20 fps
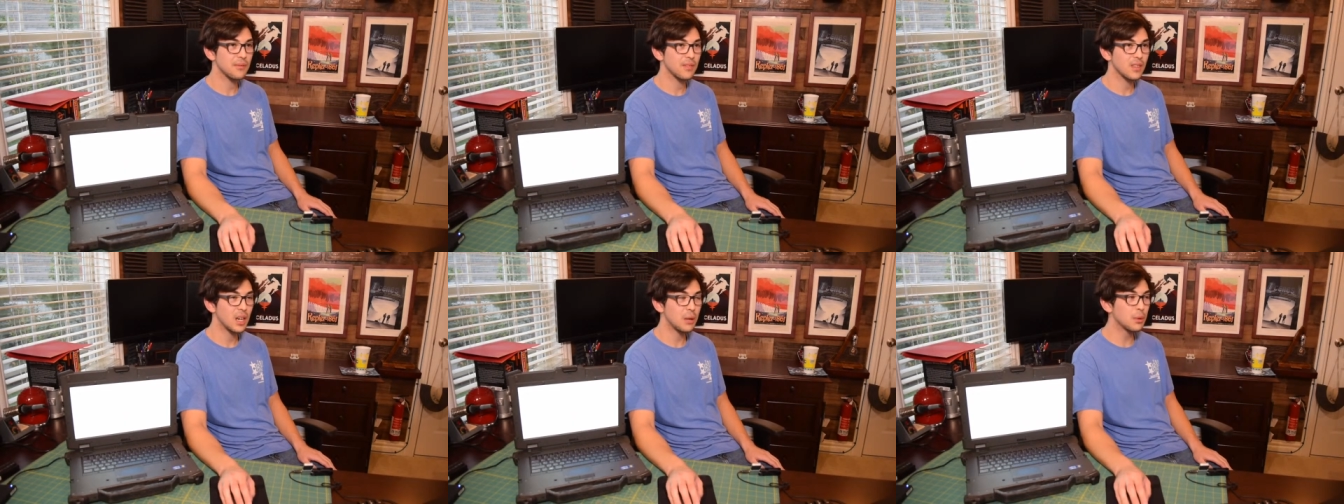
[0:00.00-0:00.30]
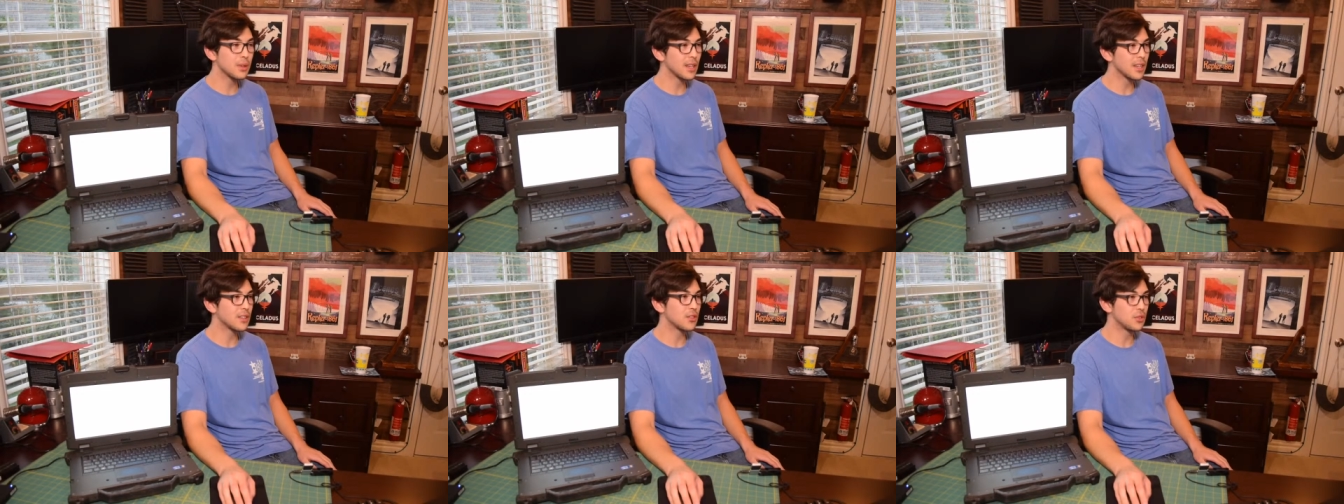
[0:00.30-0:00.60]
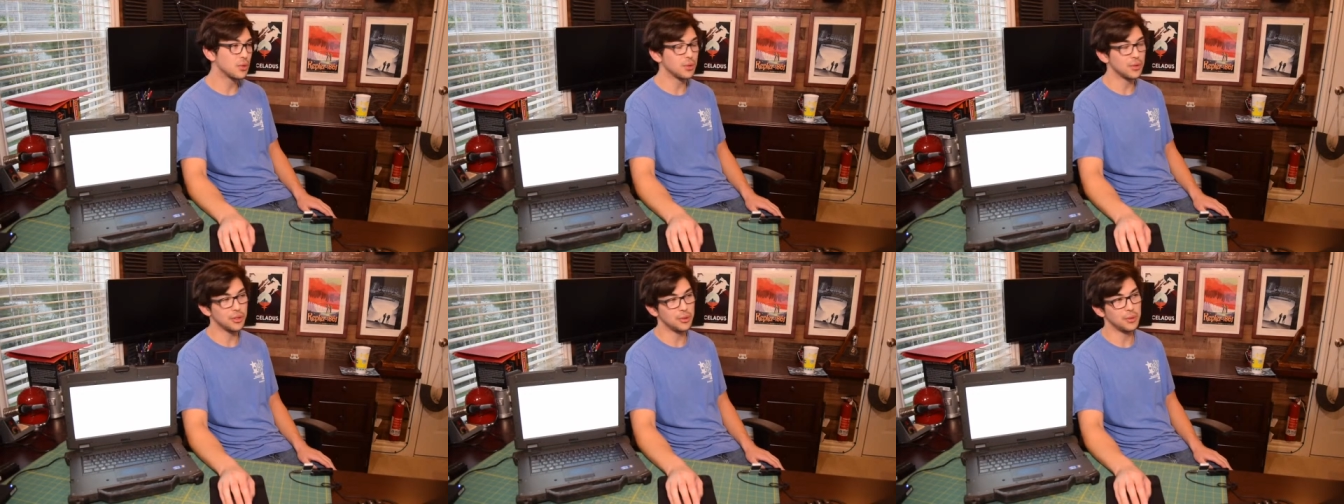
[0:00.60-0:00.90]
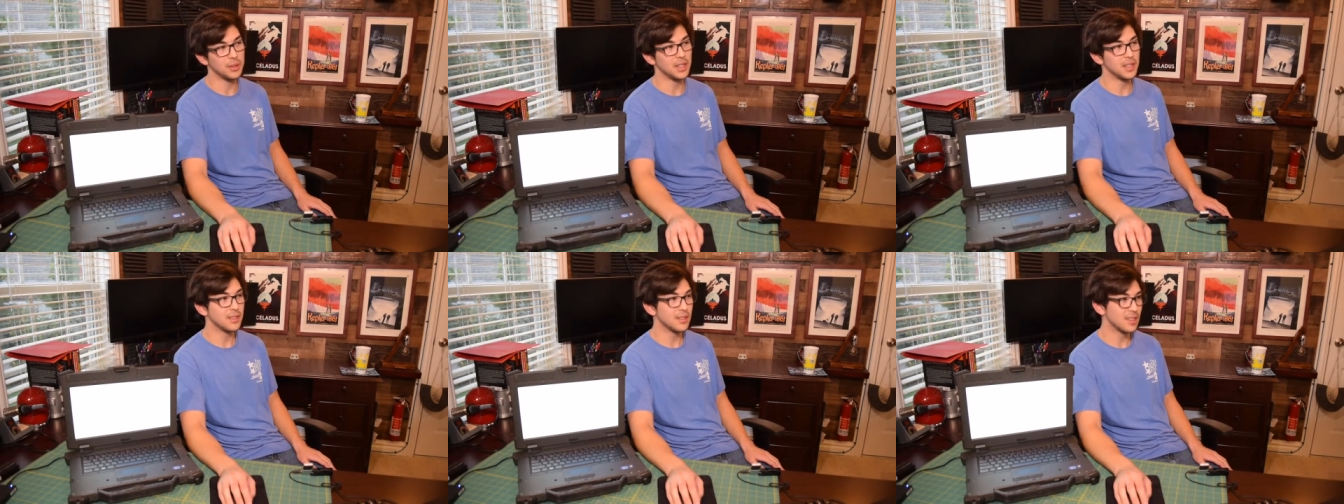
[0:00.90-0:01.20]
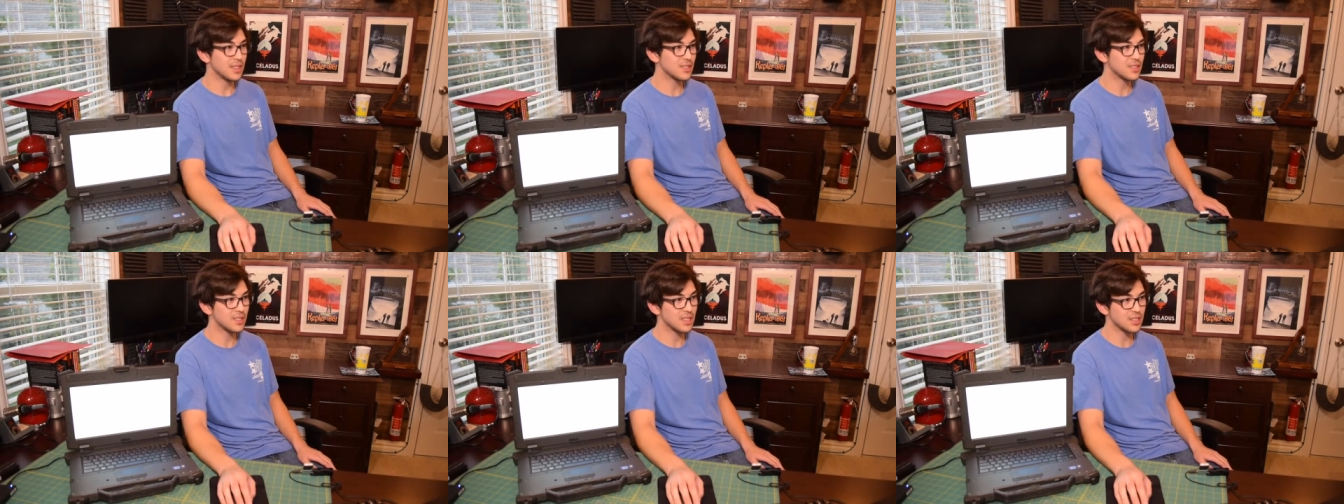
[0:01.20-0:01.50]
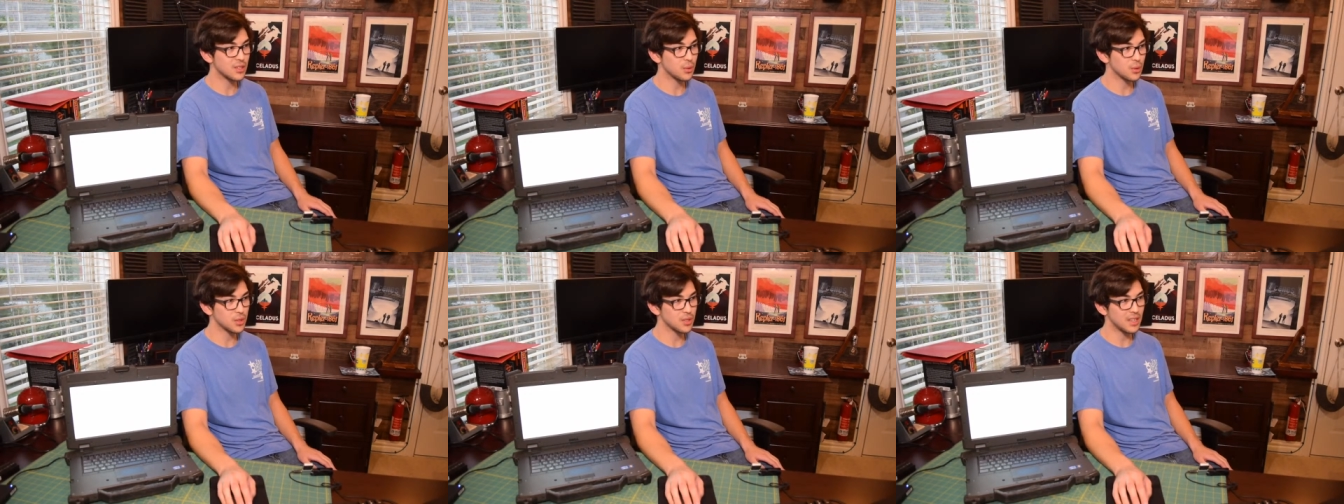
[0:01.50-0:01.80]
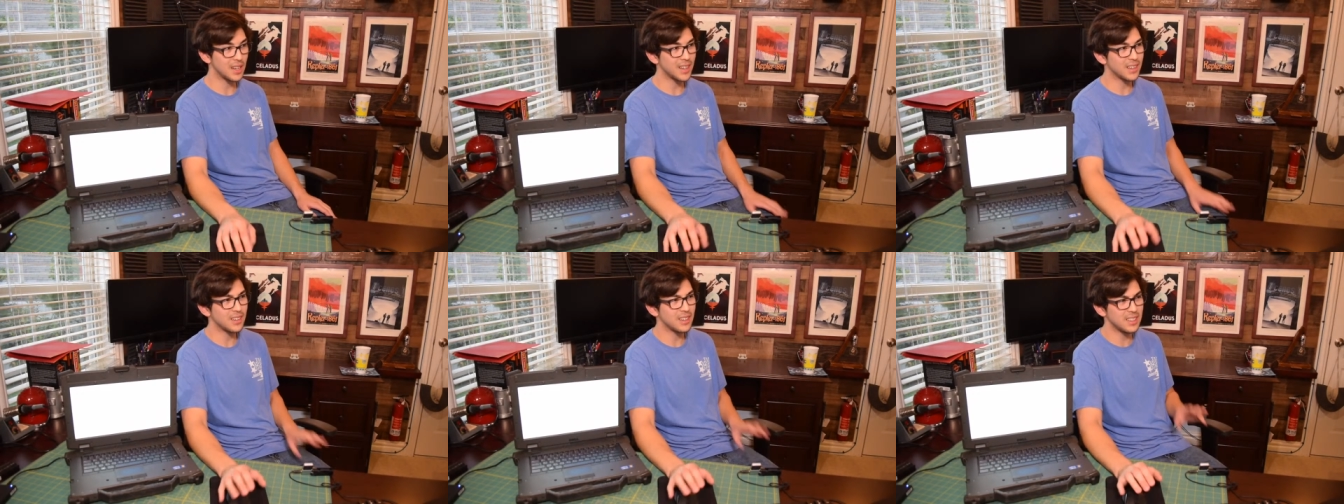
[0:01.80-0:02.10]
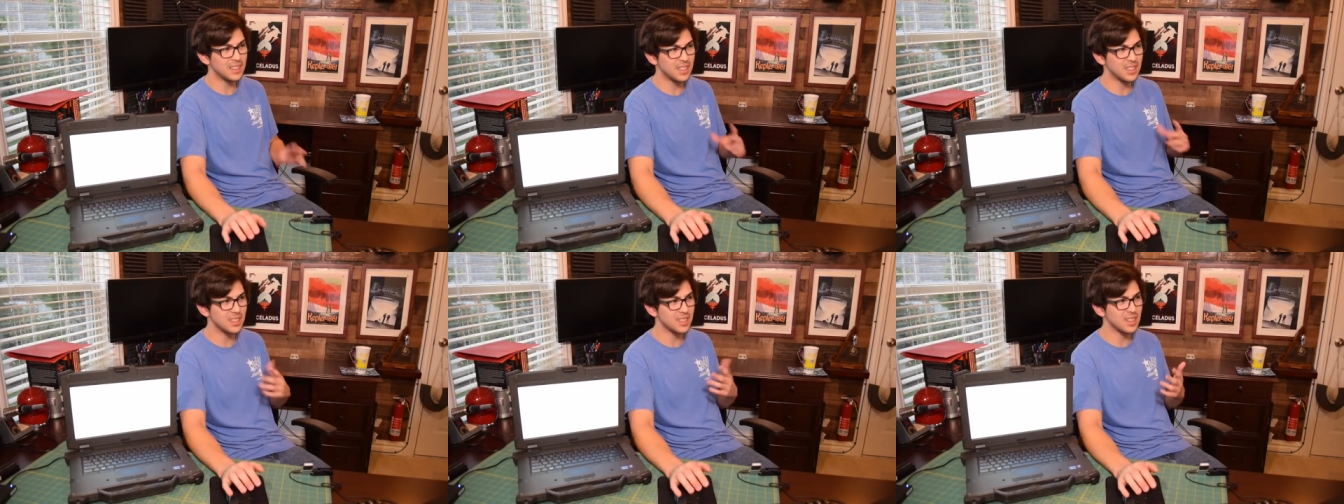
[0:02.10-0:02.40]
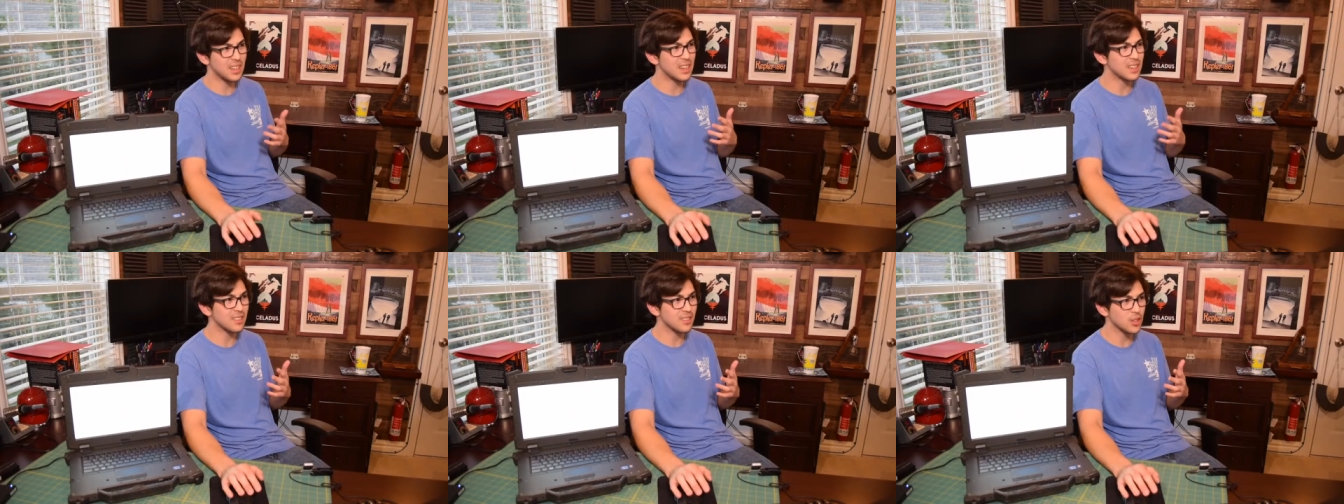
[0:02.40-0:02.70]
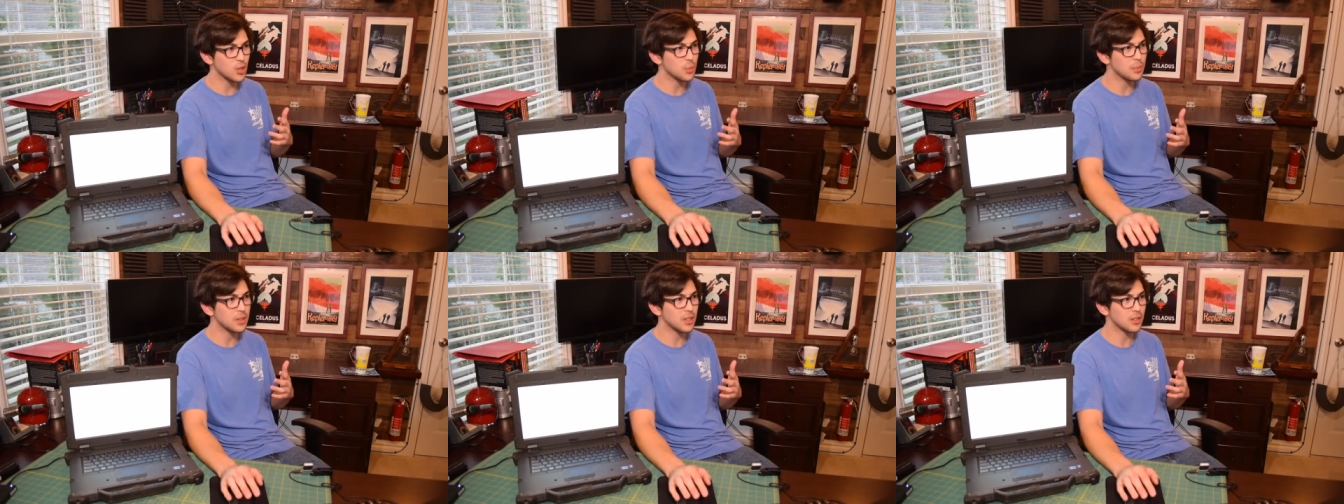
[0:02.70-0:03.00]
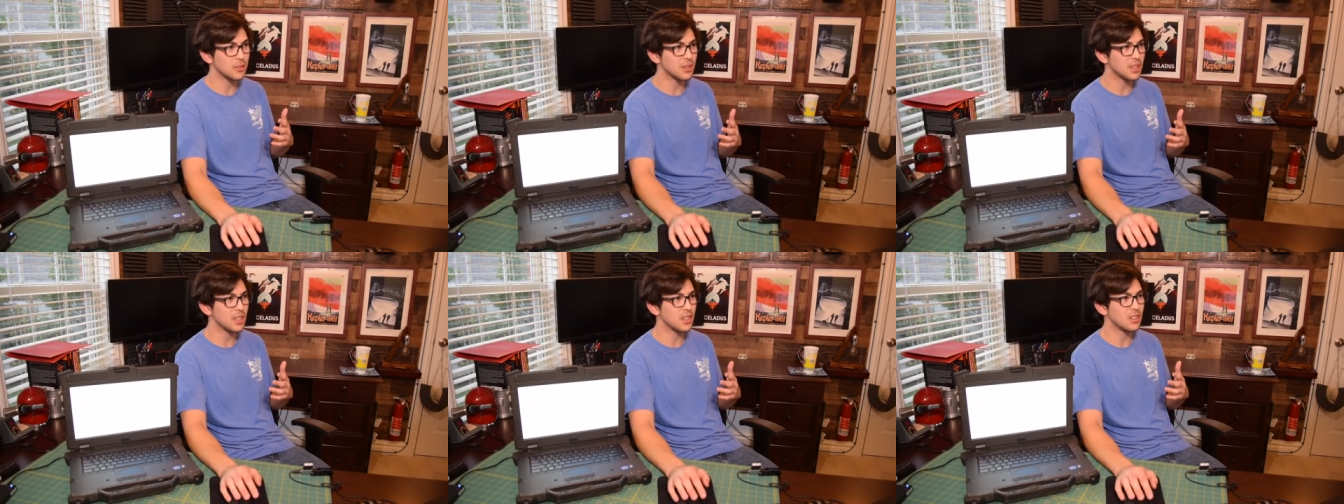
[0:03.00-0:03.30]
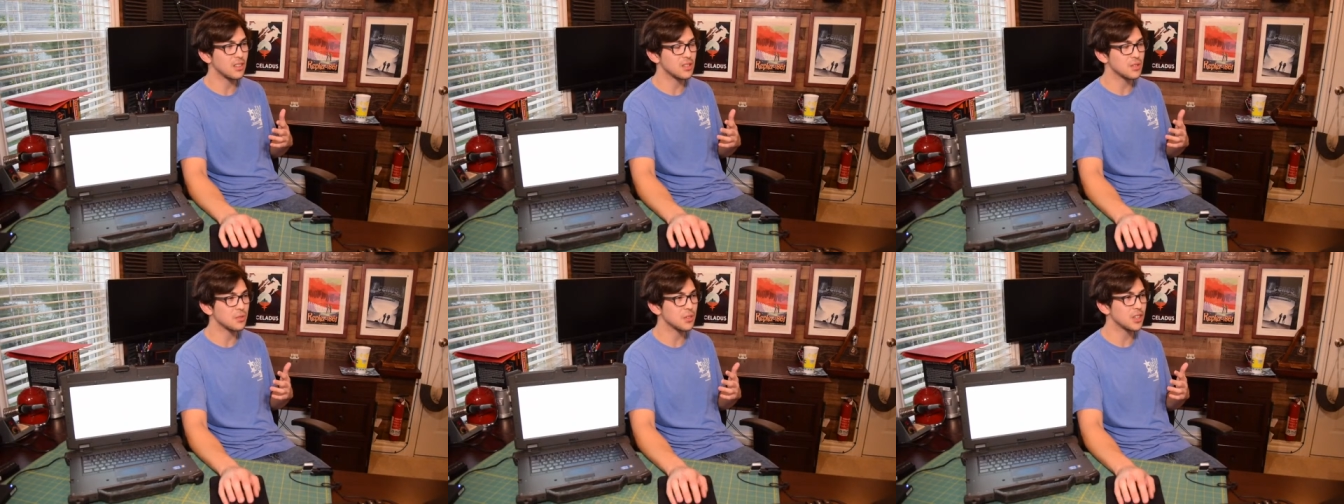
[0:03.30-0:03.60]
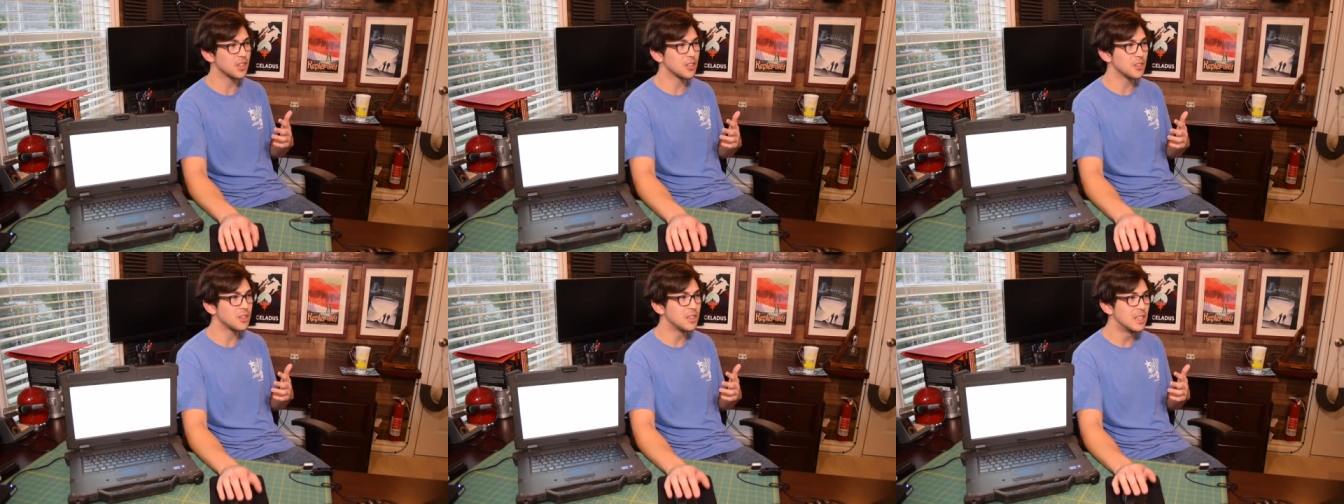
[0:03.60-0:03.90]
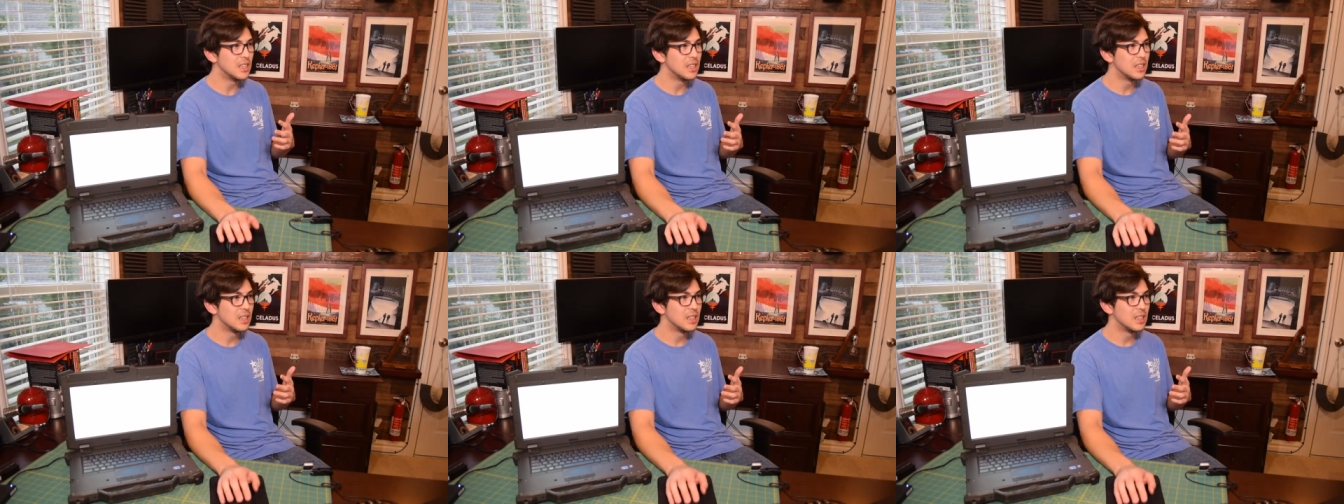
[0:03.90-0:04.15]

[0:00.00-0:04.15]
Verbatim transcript: I would like to do a Q&A. That's, that's always... I kind of did that a little bit already in this video,